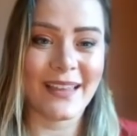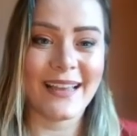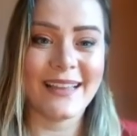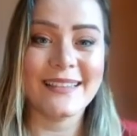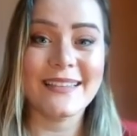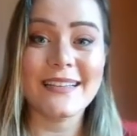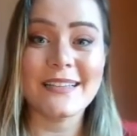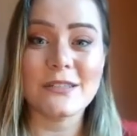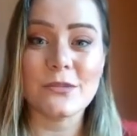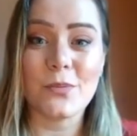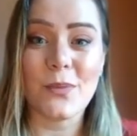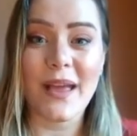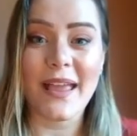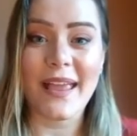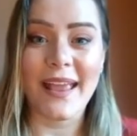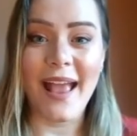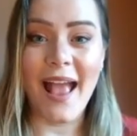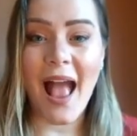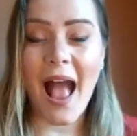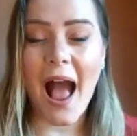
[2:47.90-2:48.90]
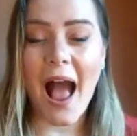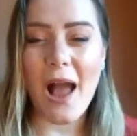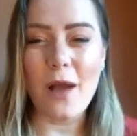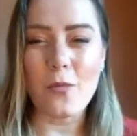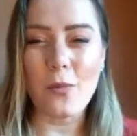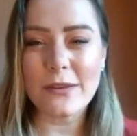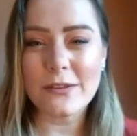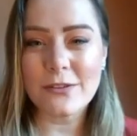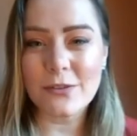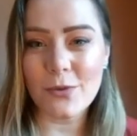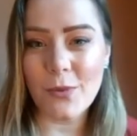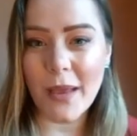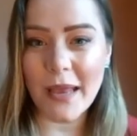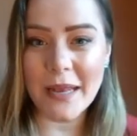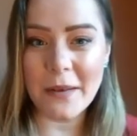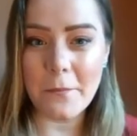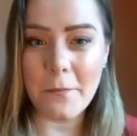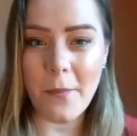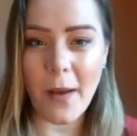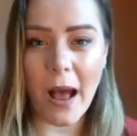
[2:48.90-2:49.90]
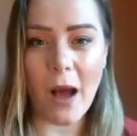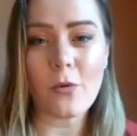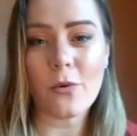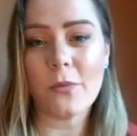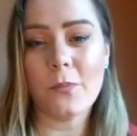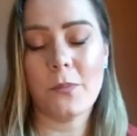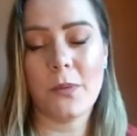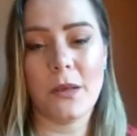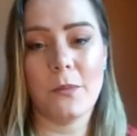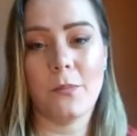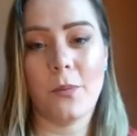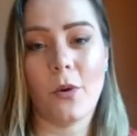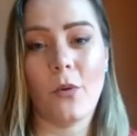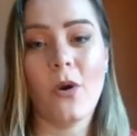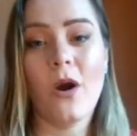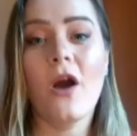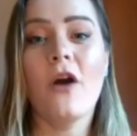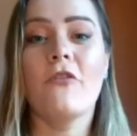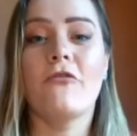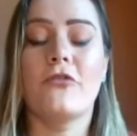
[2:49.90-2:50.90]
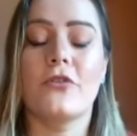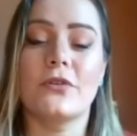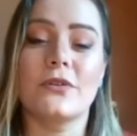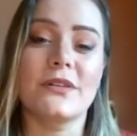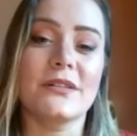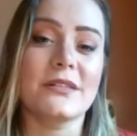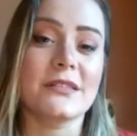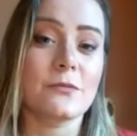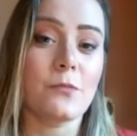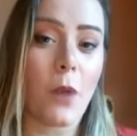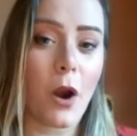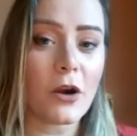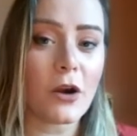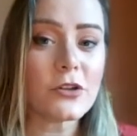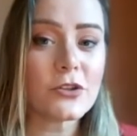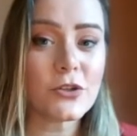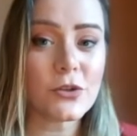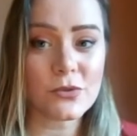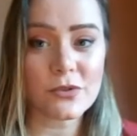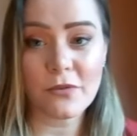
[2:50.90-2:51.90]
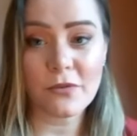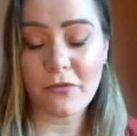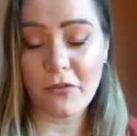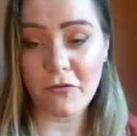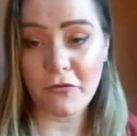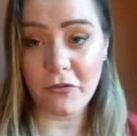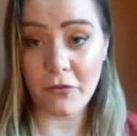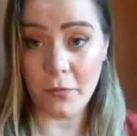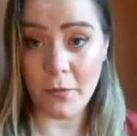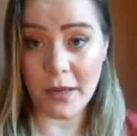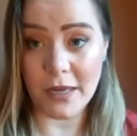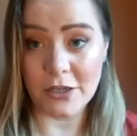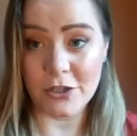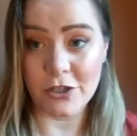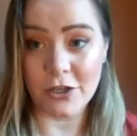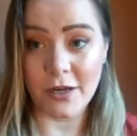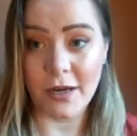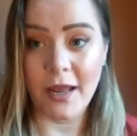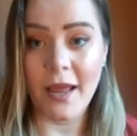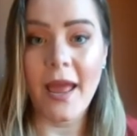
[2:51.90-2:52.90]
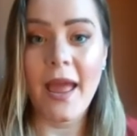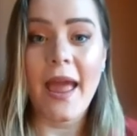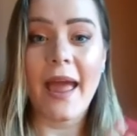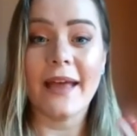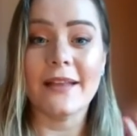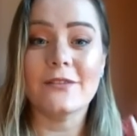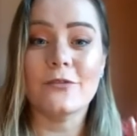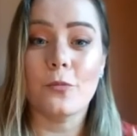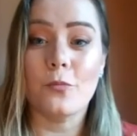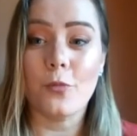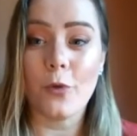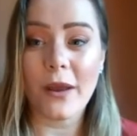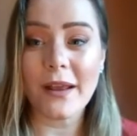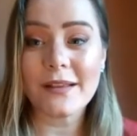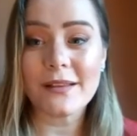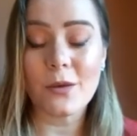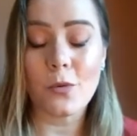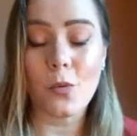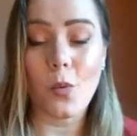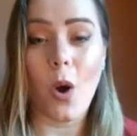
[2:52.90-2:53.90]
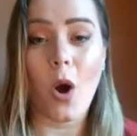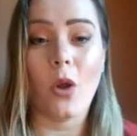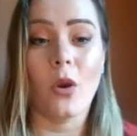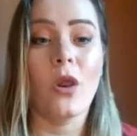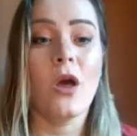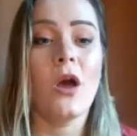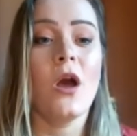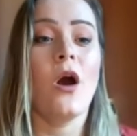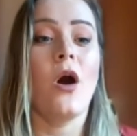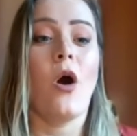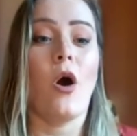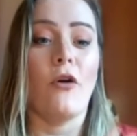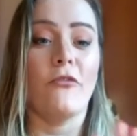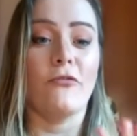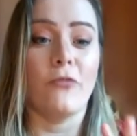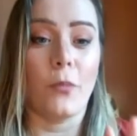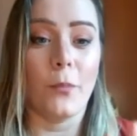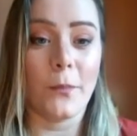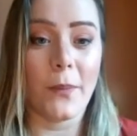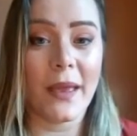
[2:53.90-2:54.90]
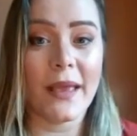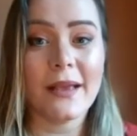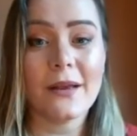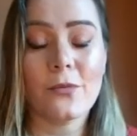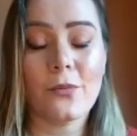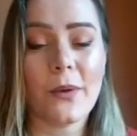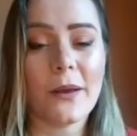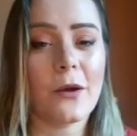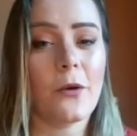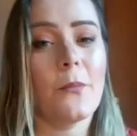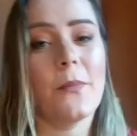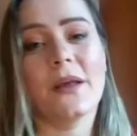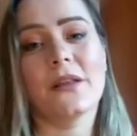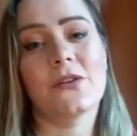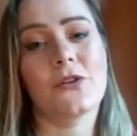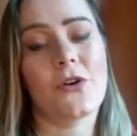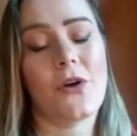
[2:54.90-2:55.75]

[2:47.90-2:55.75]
This way, I want to empower people for the smart use of information and to break the wall of opaque recommender